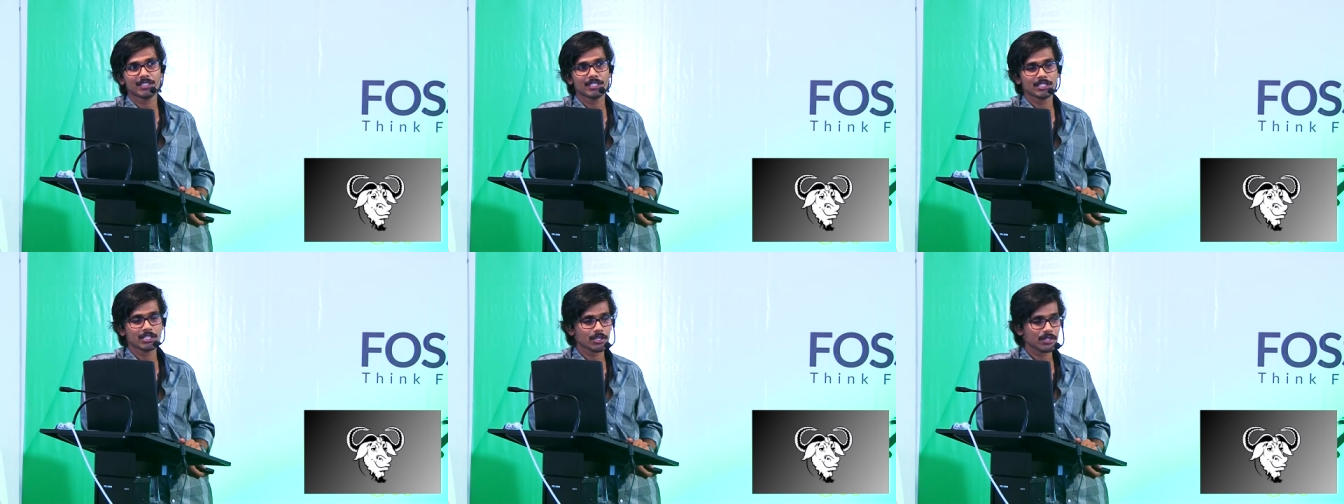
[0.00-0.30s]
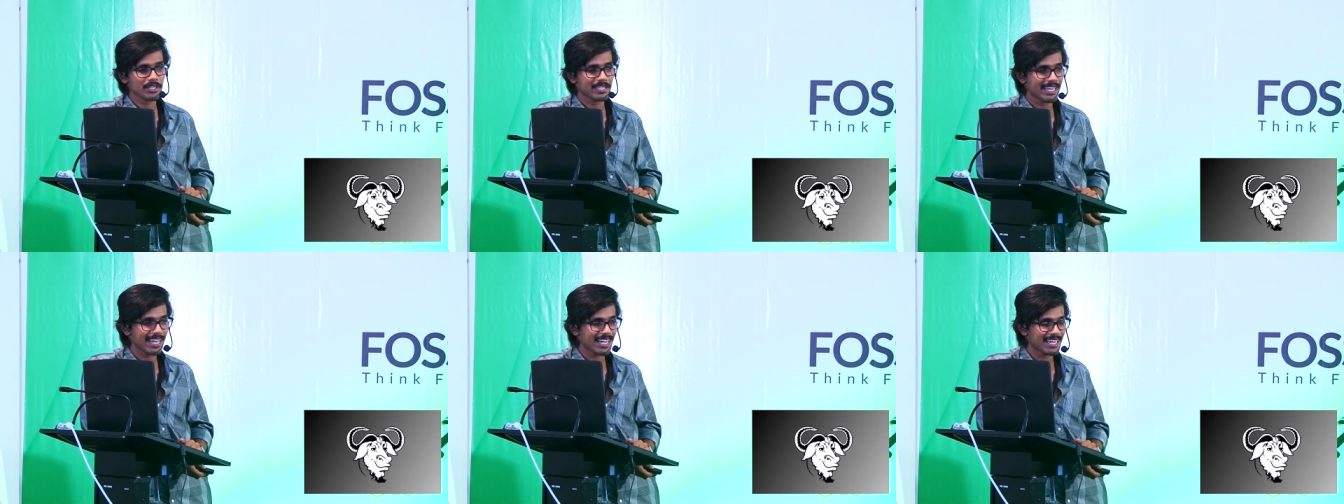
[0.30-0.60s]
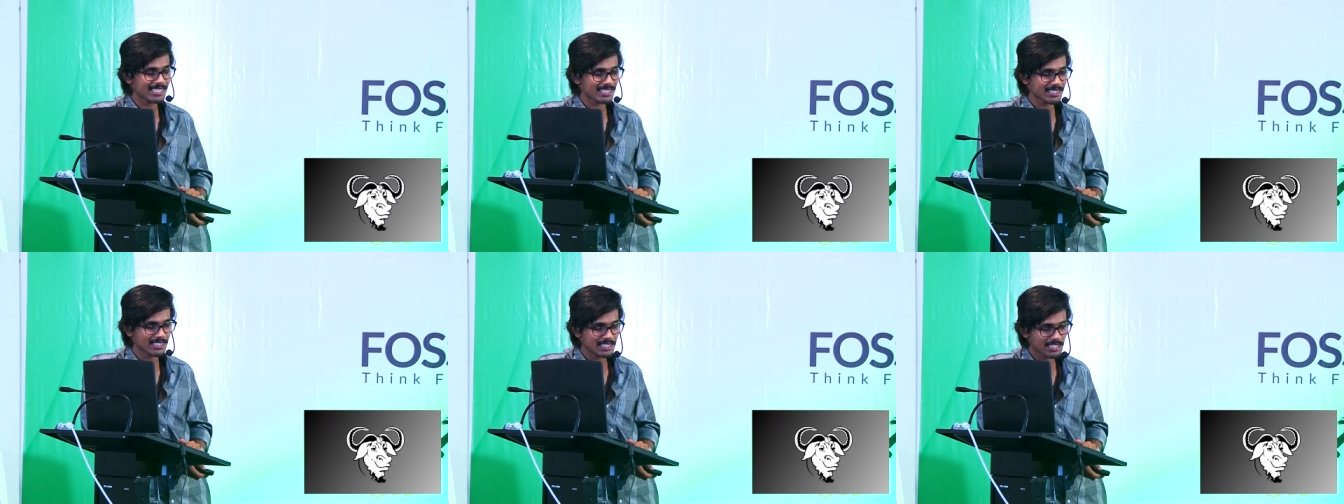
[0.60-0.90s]
So he
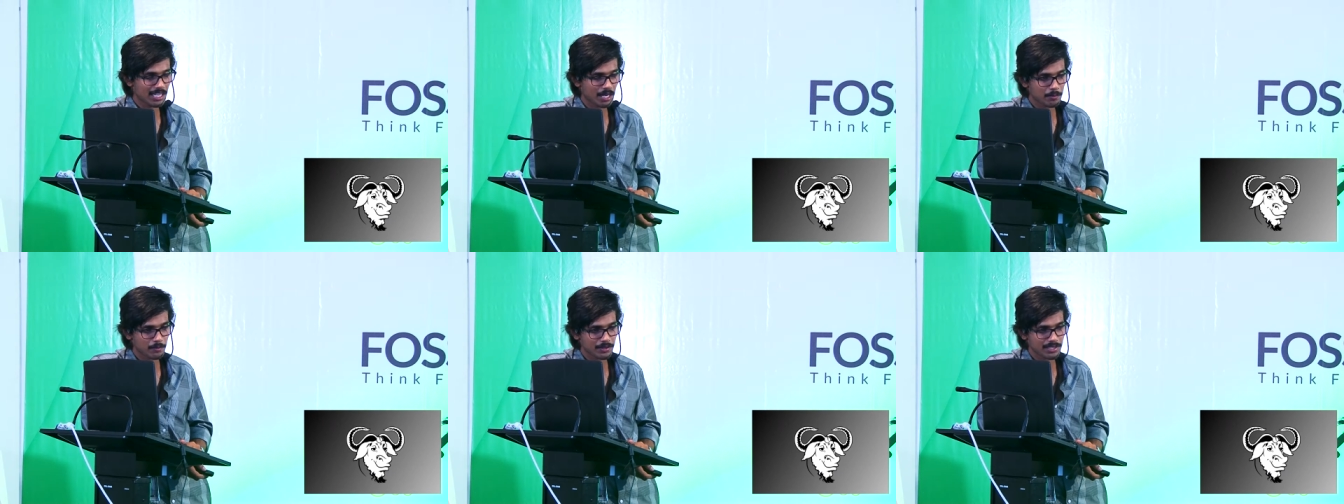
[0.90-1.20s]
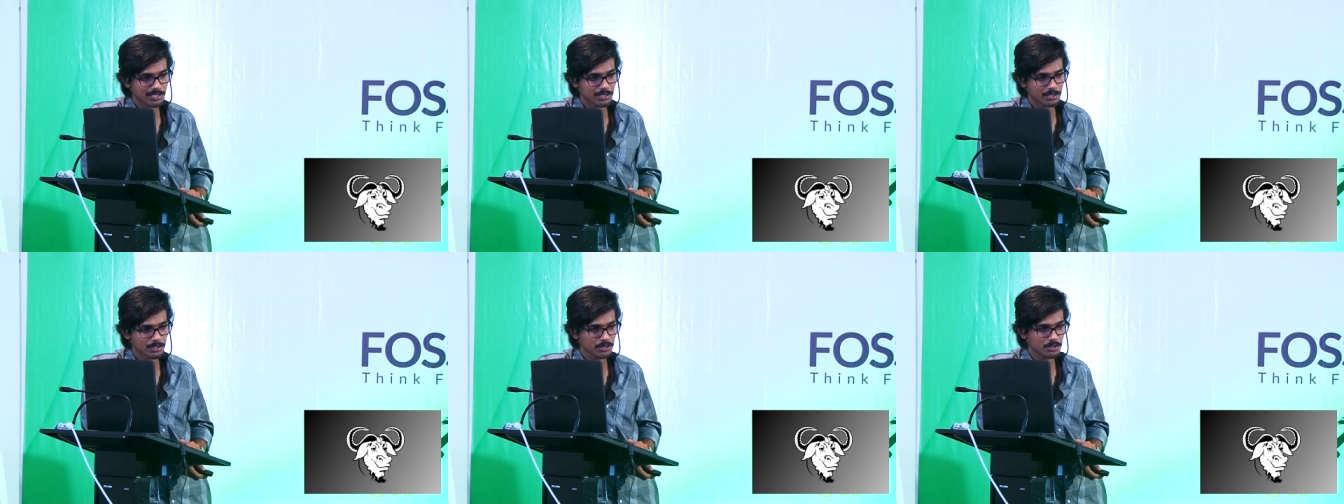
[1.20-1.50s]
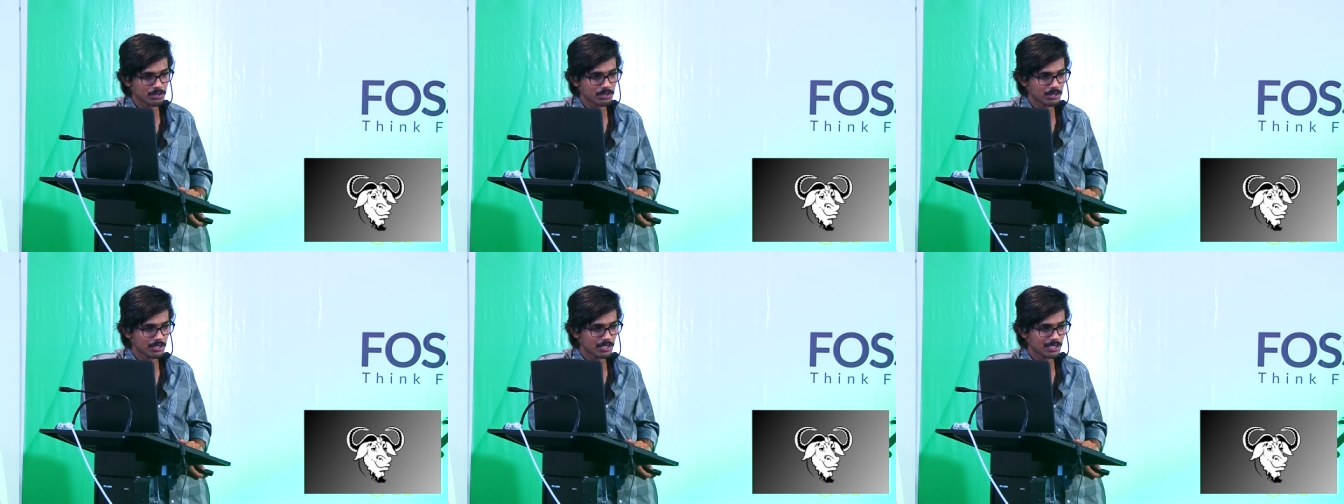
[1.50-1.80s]
asked the company to,
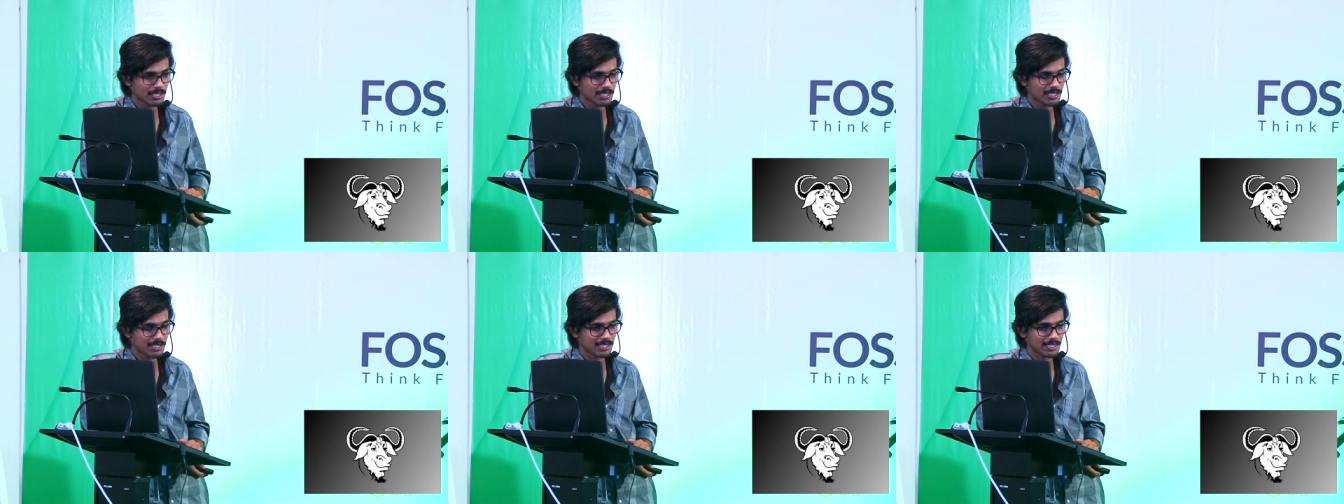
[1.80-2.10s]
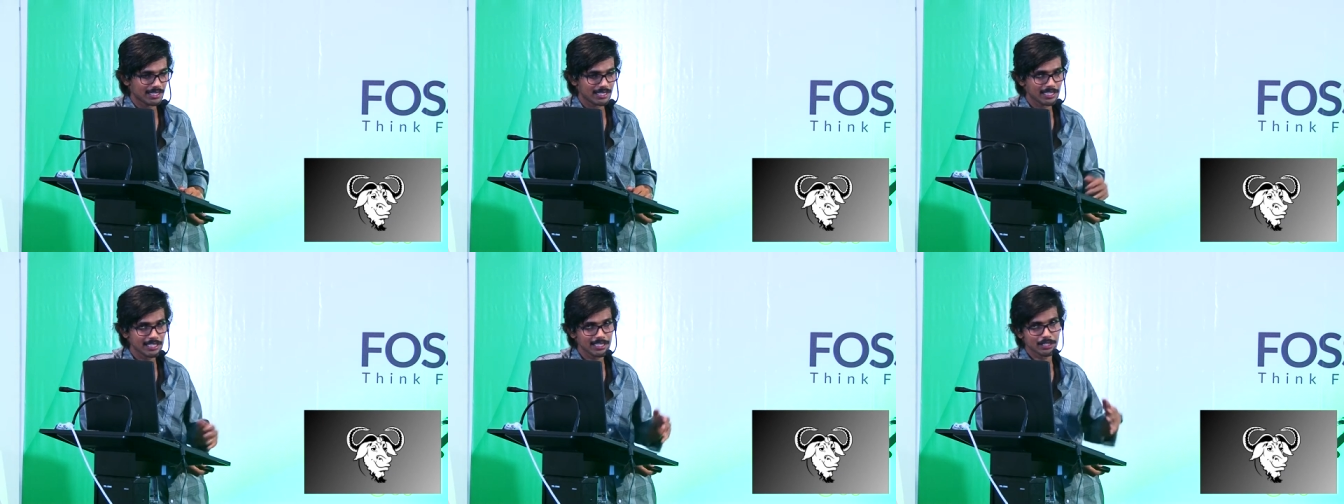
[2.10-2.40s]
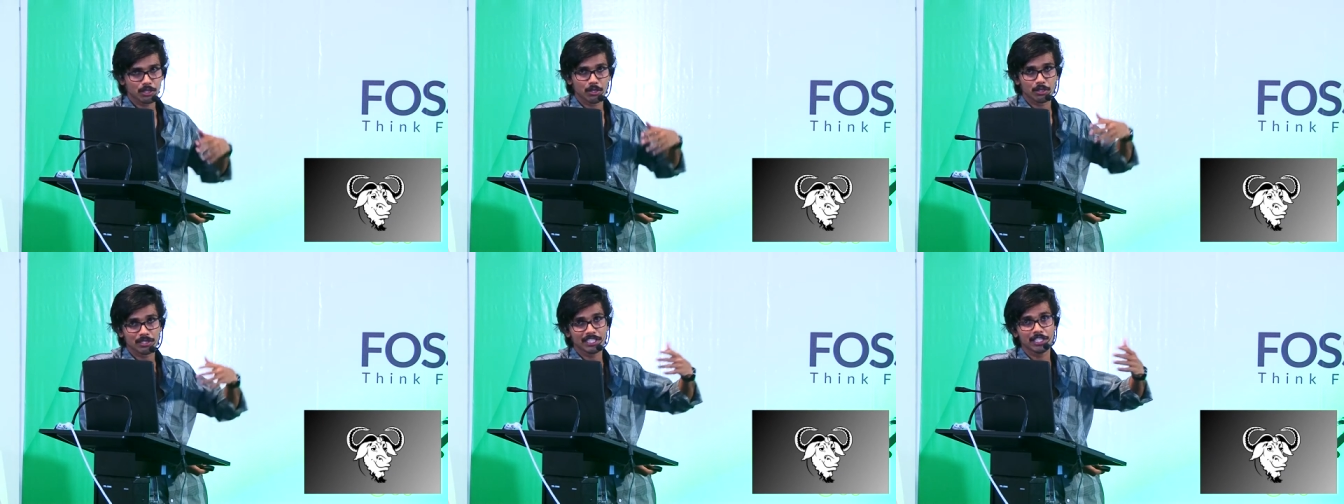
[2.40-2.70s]
uh, he
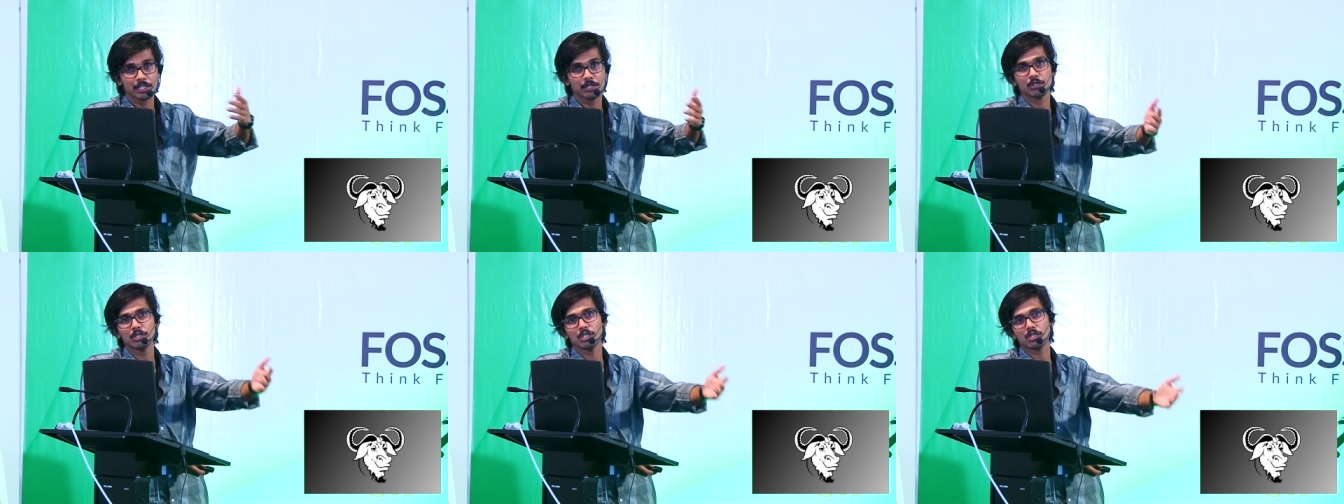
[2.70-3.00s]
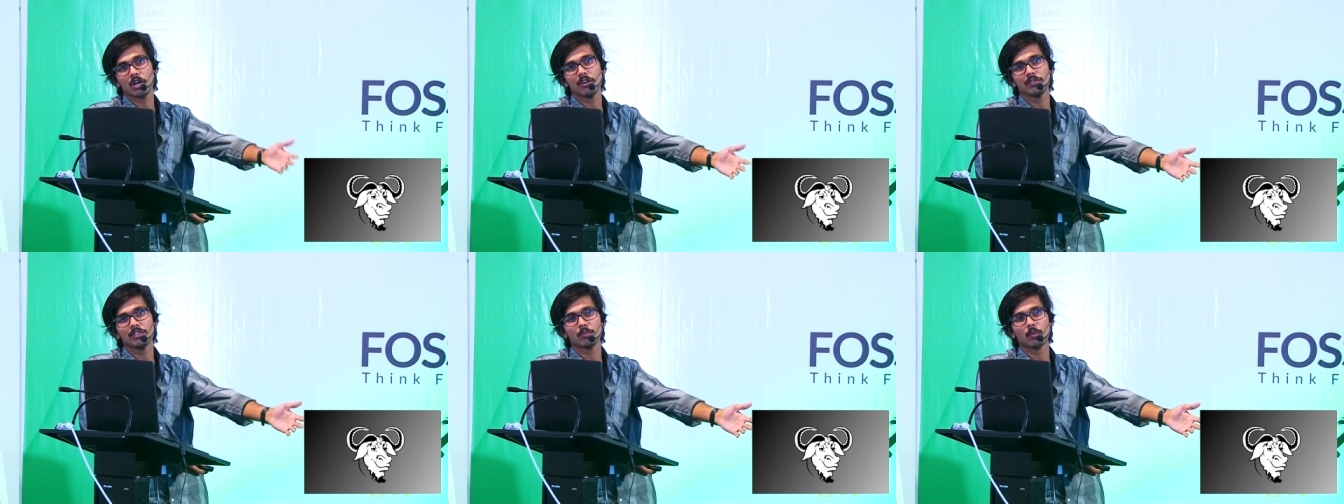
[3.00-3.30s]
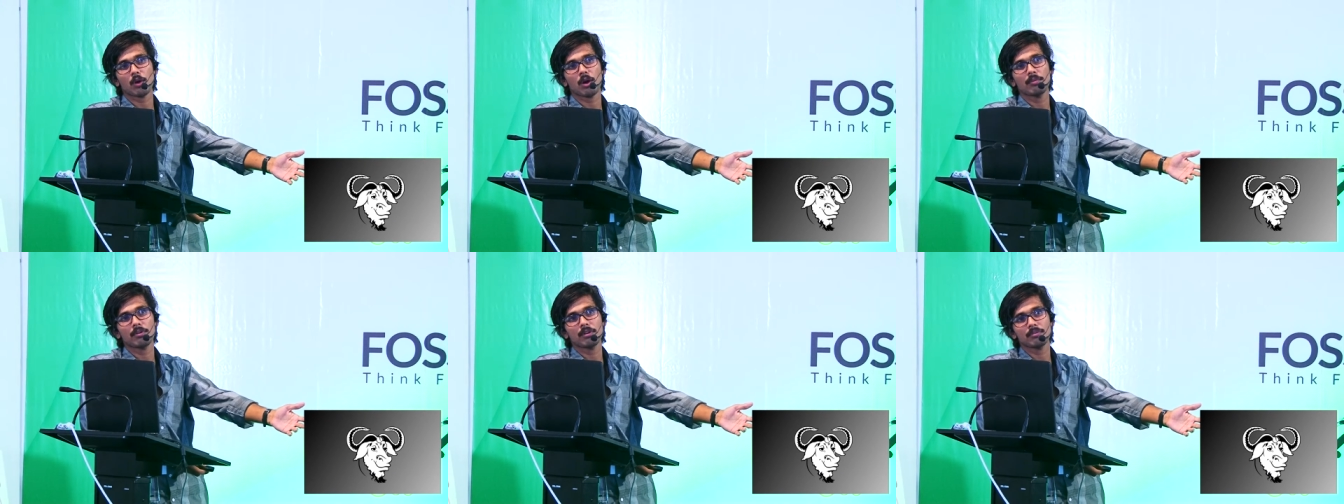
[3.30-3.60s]
thought he could solve the
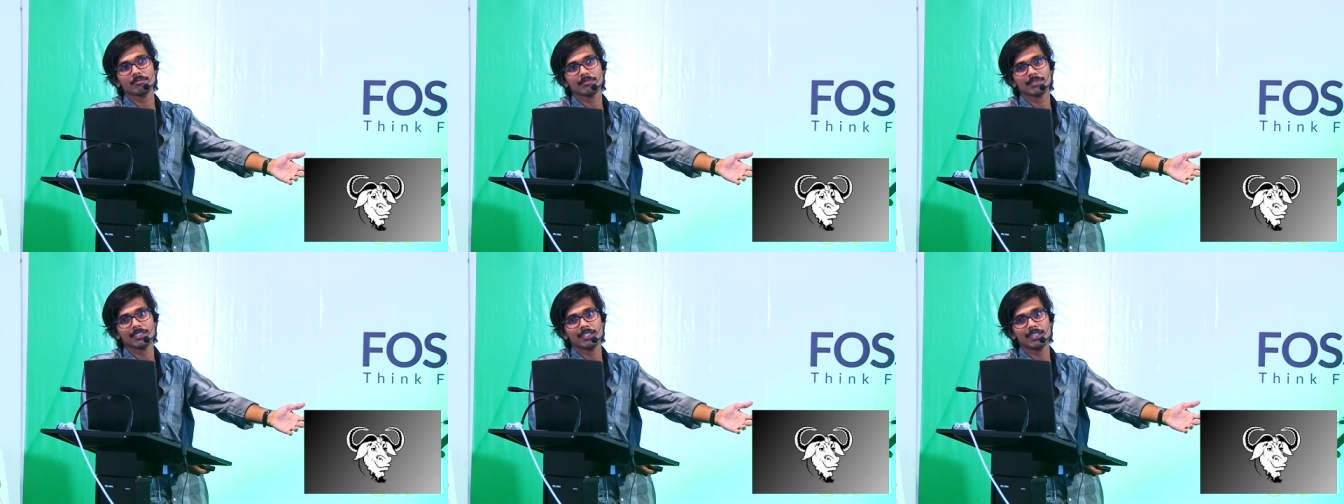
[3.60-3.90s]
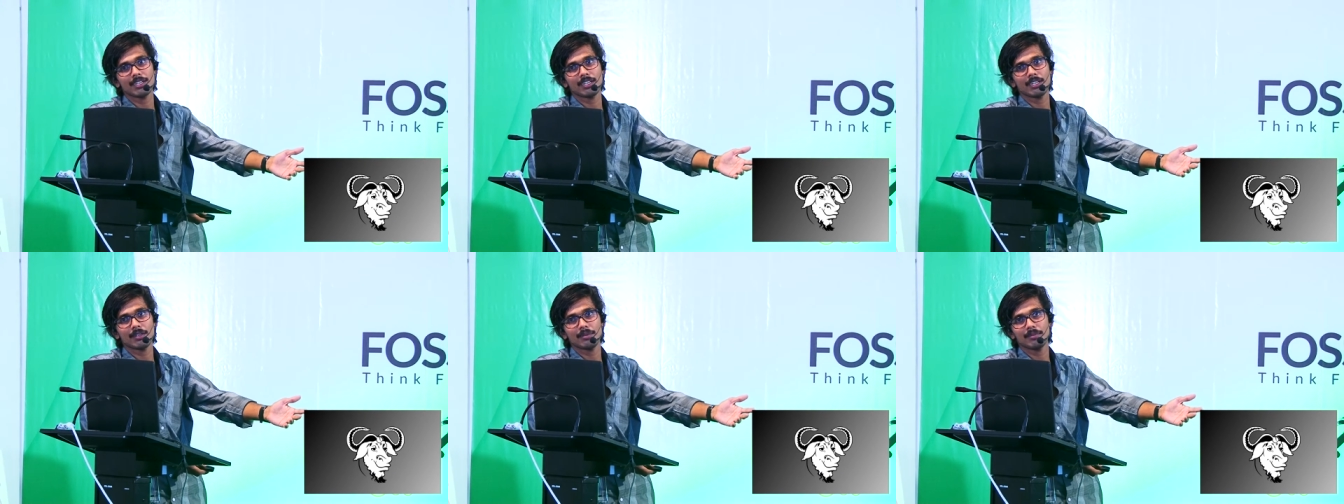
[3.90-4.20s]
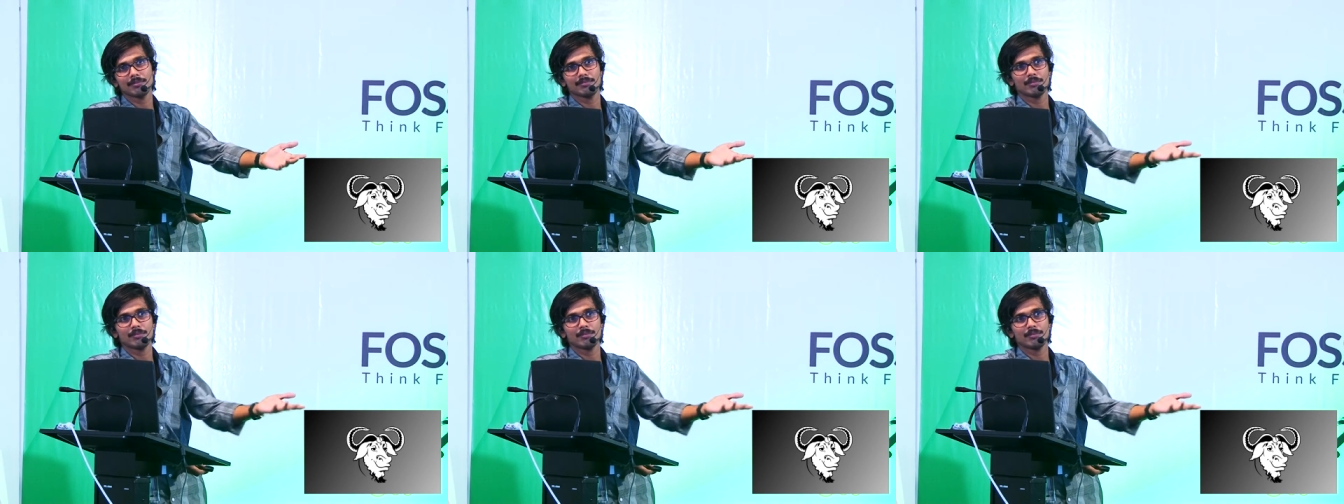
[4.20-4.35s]
problem uh,